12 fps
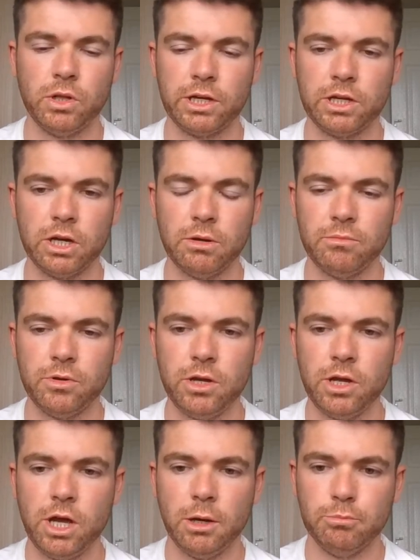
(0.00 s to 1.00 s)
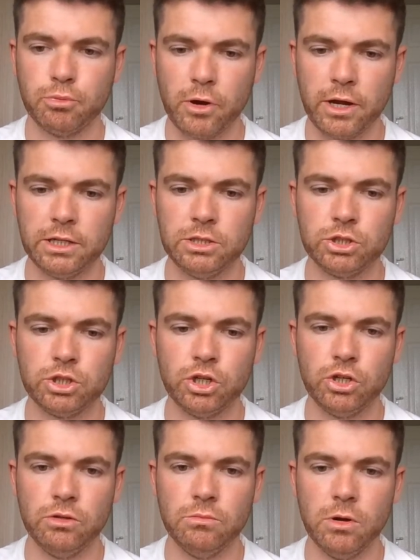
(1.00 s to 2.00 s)
like a brain
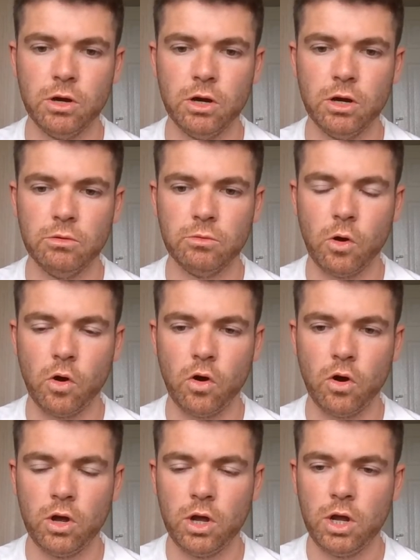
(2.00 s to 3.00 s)
tumor or